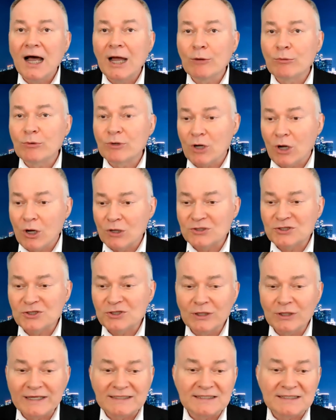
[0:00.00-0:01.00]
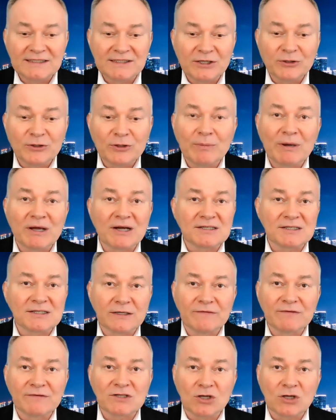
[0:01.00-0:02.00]
I would also like to tell you about a
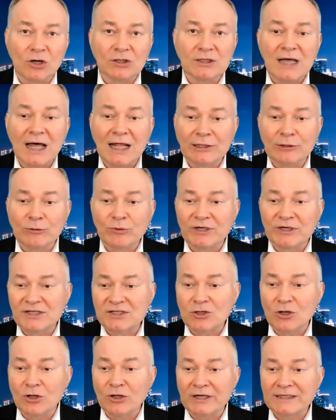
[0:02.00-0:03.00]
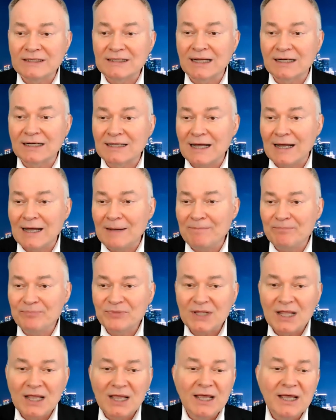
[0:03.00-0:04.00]
service called HollywoodIsCalling.com.
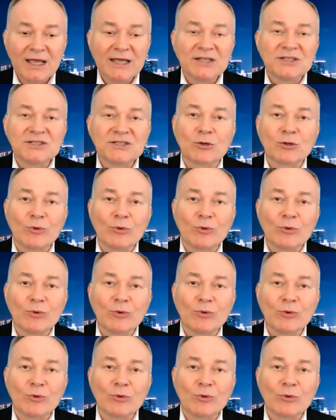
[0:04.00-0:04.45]
It's a